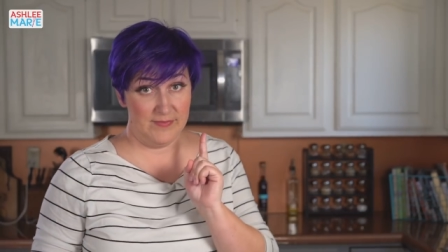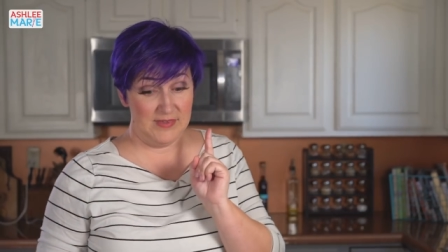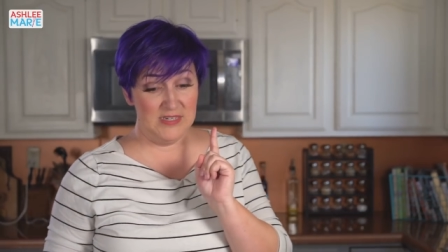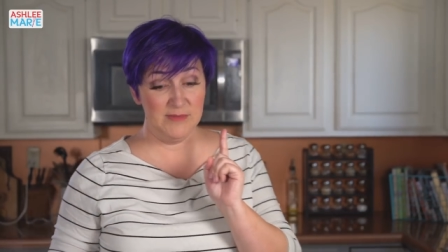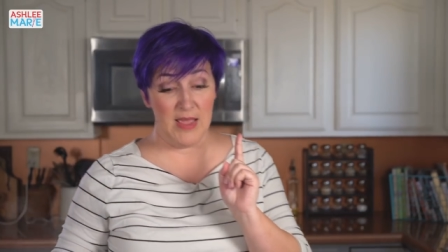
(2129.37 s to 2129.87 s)

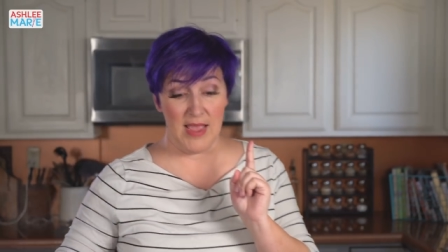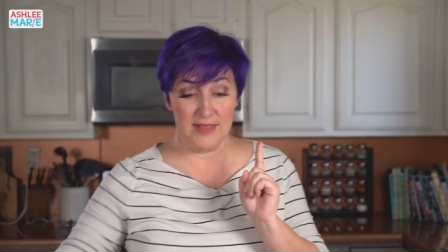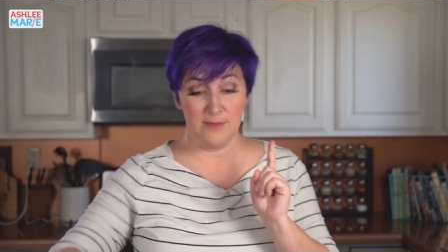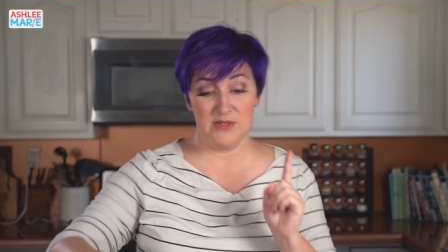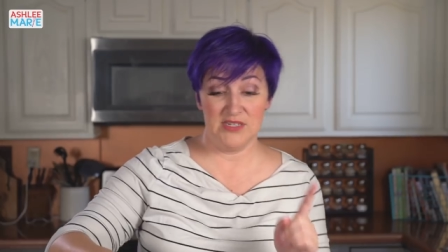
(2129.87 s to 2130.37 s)
She's my height,
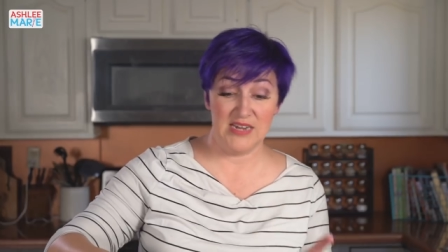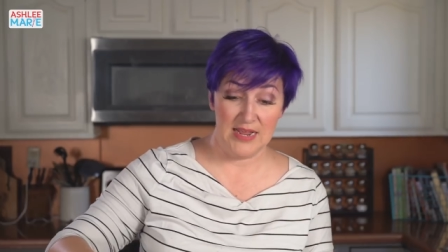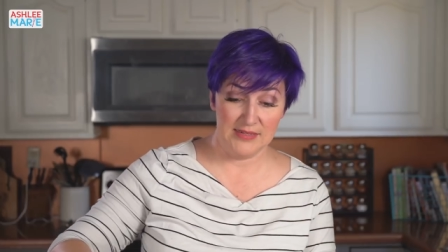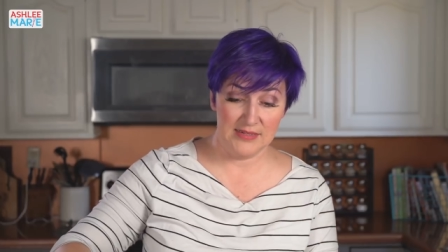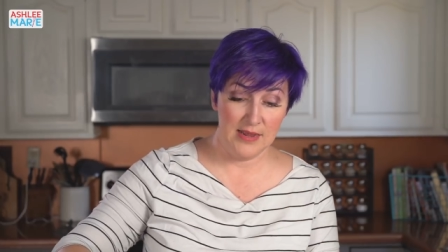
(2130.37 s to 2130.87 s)
which is
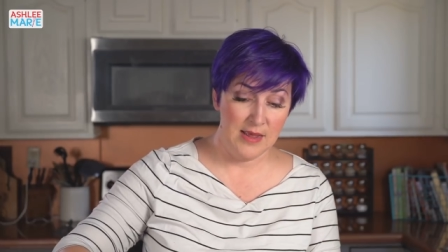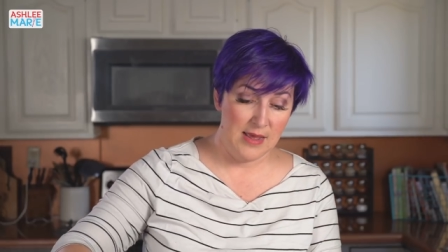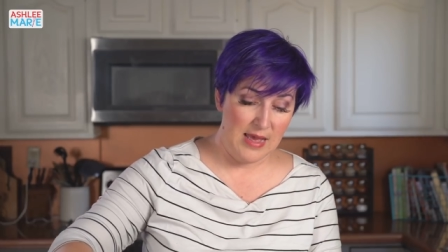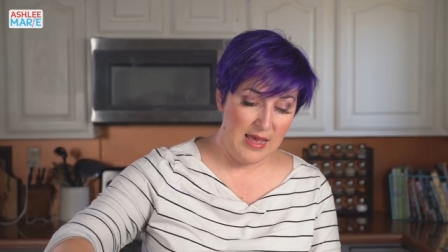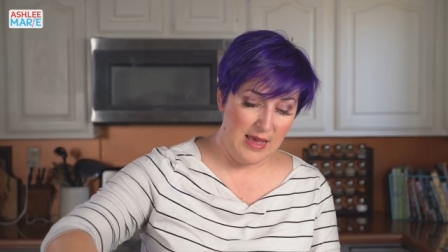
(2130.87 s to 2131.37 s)
nice.
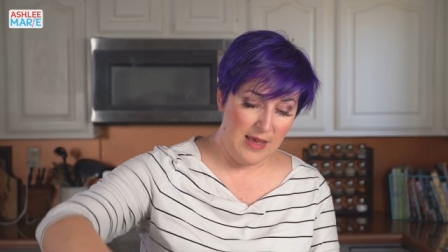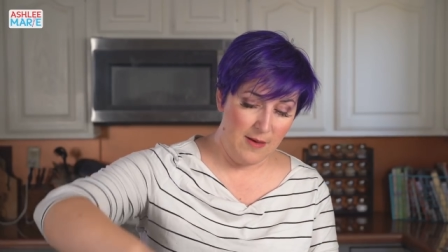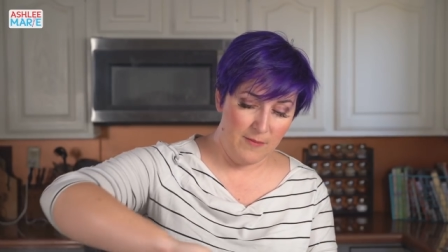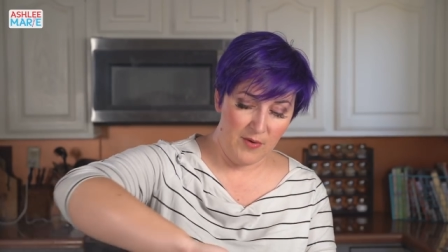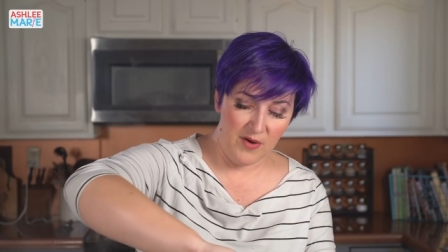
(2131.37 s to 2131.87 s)

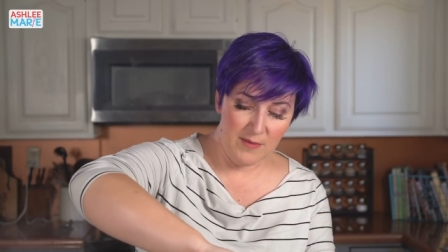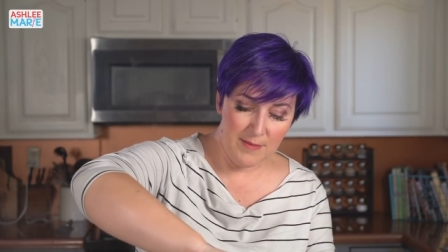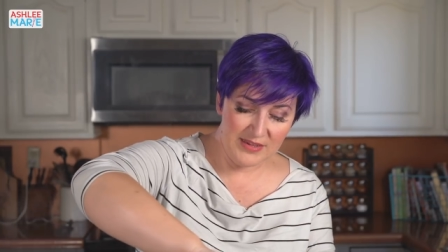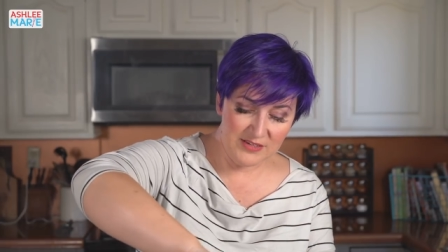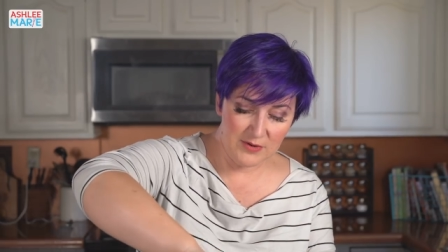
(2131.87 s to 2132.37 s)
But one of my
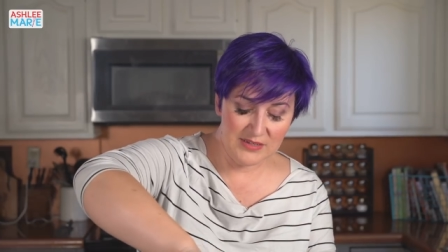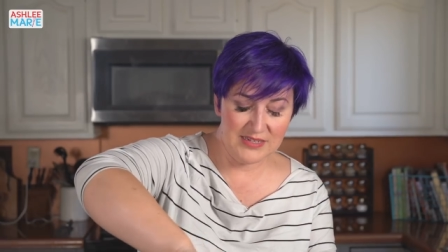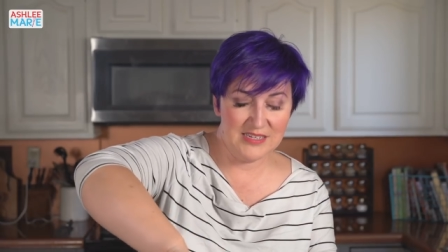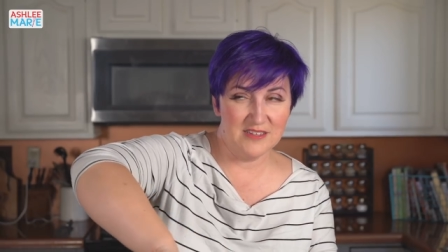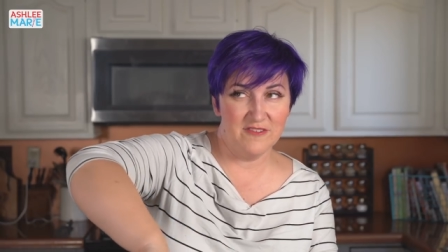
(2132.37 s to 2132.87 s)
best friends
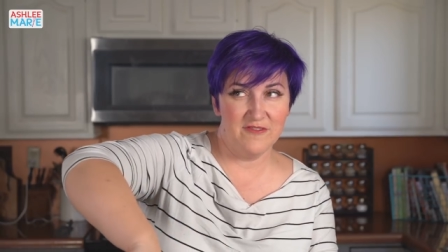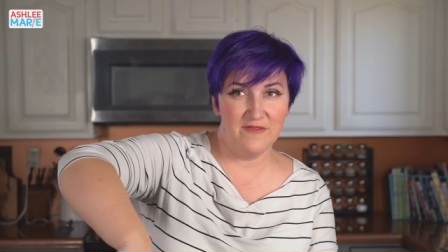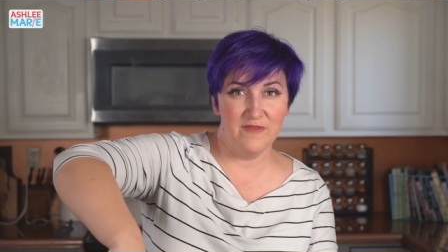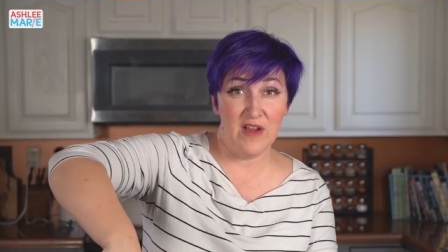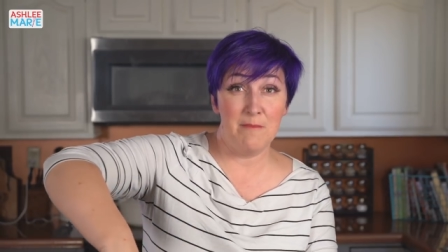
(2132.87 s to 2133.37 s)
is
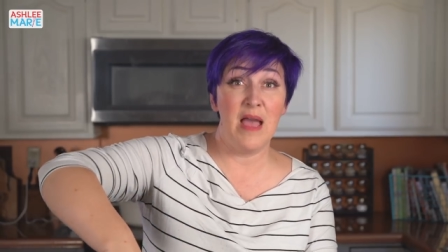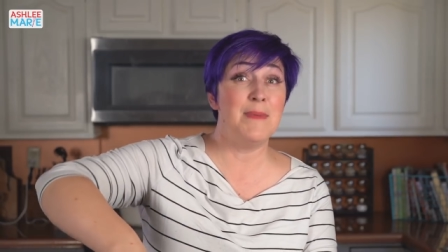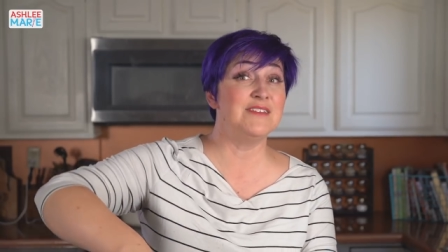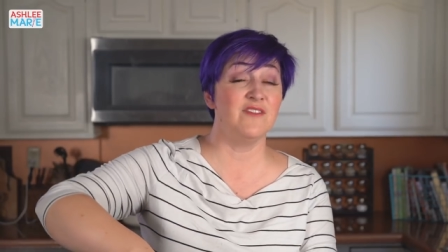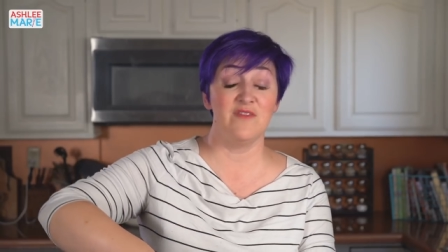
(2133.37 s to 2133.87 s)
my
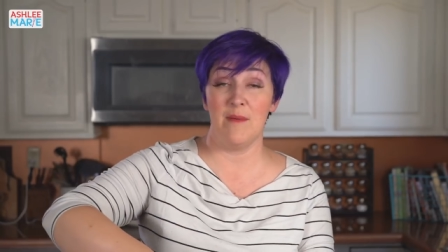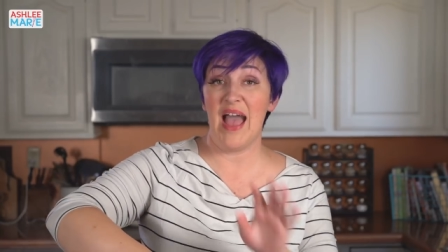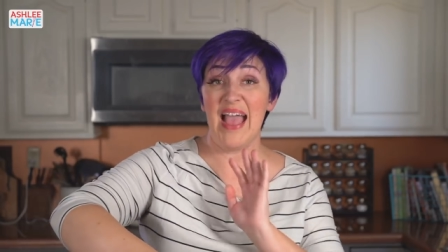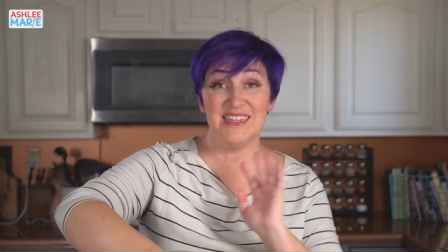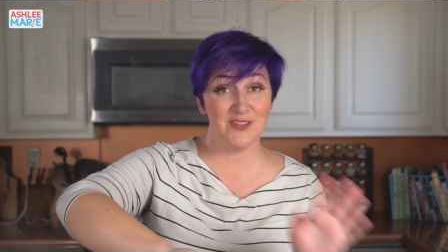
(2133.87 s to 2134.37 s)
best friend from
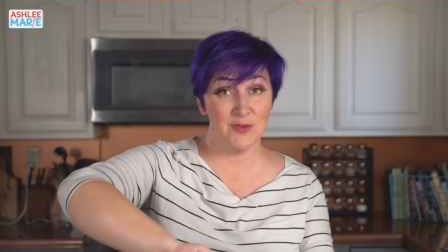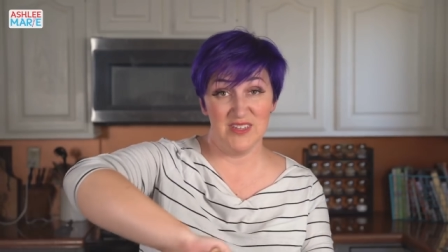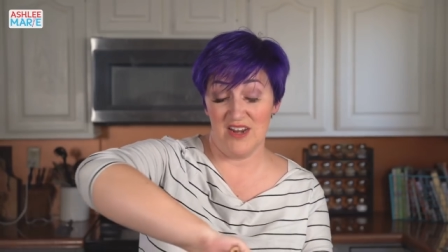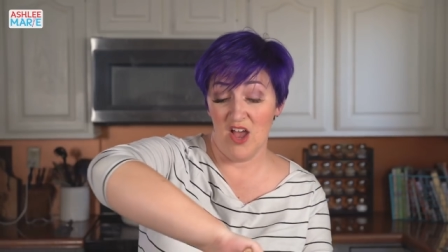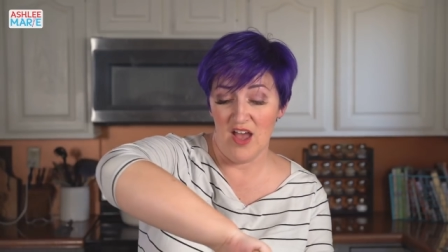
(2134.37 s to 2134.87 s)
high school
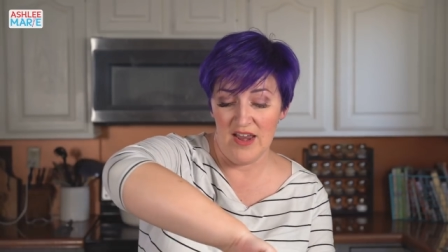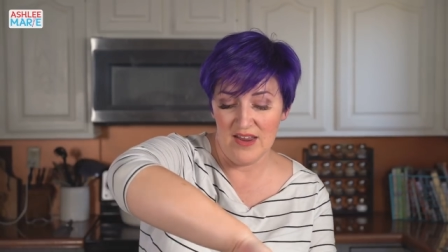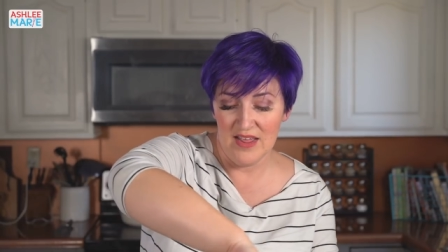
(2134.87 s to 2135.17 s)
and on.